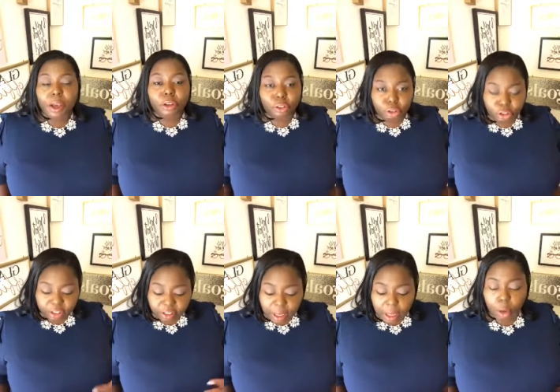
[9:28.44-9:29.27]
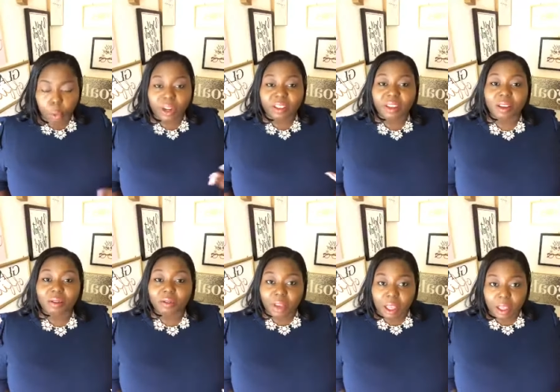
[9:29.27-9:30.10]
So you're just thinking, what is
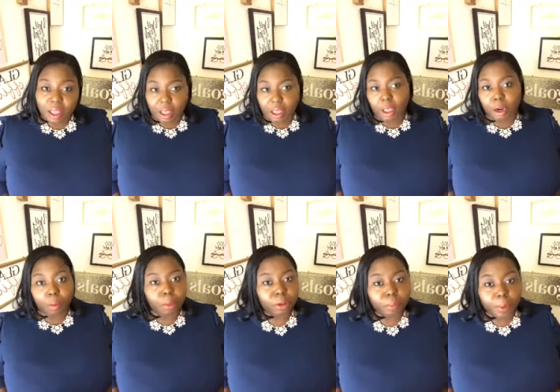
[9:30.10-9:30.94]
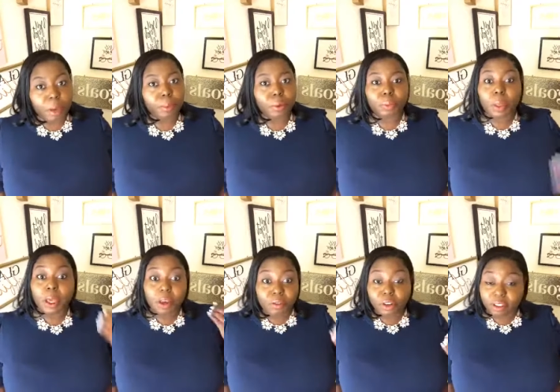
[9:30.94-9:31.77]
convenient? You know, most people think
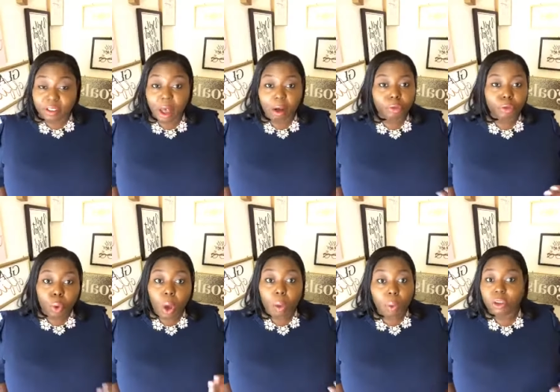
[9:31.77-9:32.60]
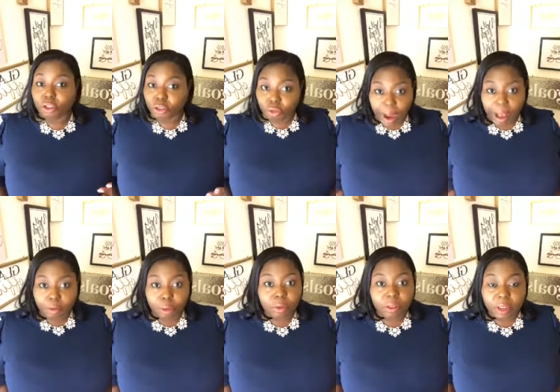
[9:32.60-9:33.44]
of yourself. Do I want to
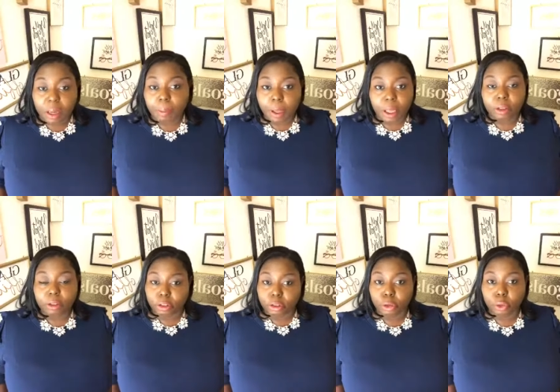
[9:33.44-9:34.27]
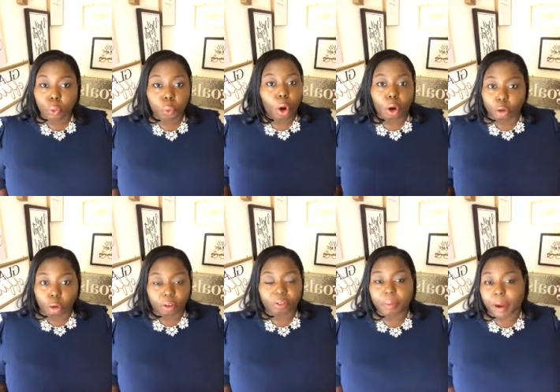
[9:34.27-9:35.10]
travel deep into
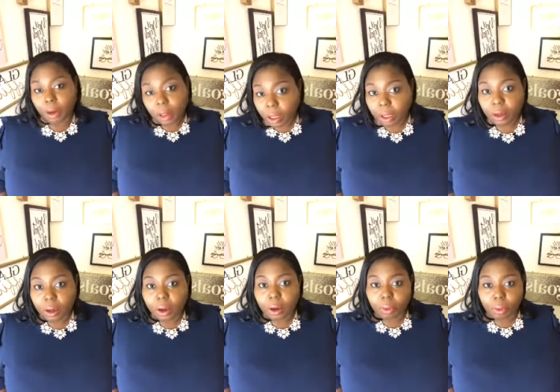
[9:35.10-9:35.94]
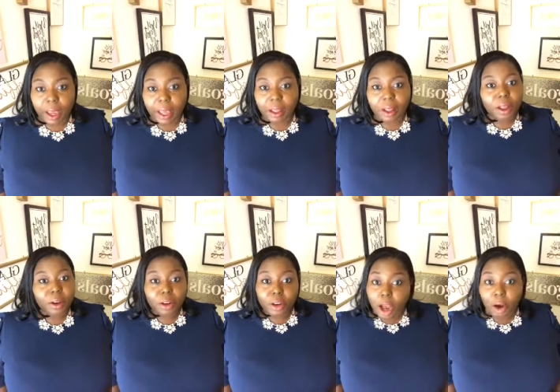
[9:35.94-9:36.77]
Waldorf, Maryland, right?
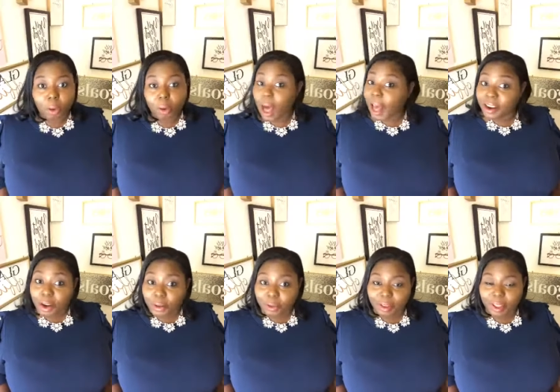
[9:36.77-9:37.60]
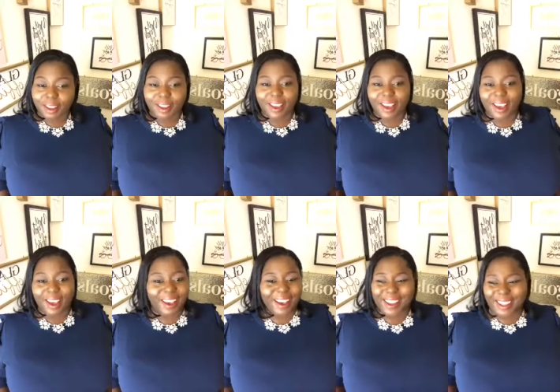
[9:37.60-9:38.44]
No,
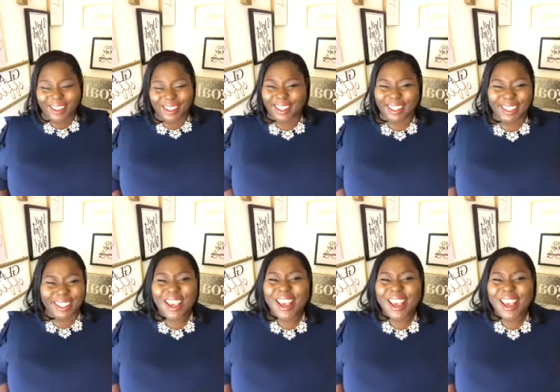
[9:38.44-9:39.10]
I don't.